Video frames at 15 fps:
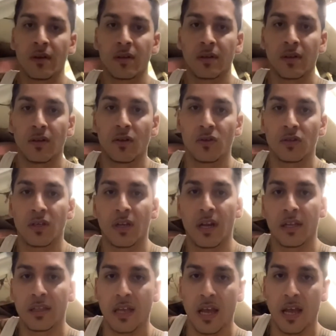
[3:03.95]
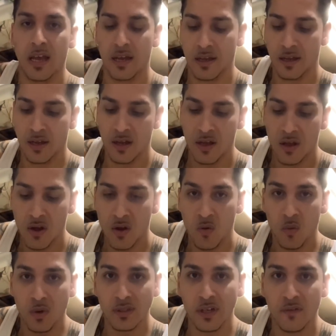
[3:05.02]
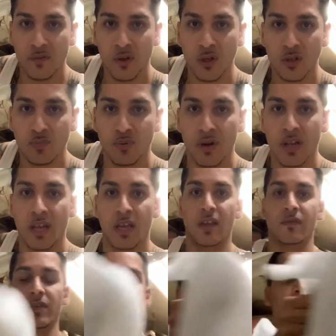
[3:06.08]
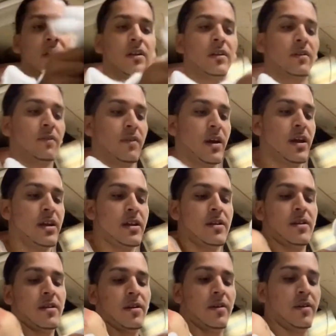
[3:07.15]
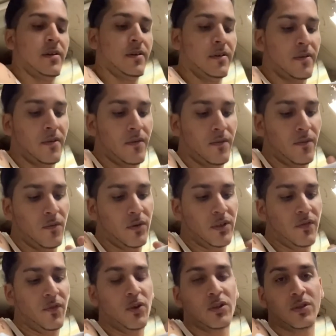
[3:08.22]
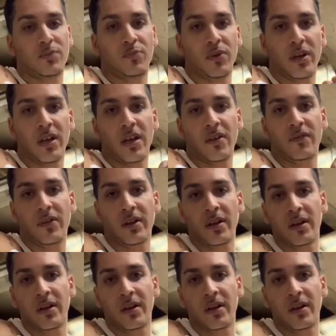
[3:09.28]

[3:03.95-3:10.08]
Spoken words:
you can see it like that. Once I feel it's pretty even, right? Once I feel it's pretty even,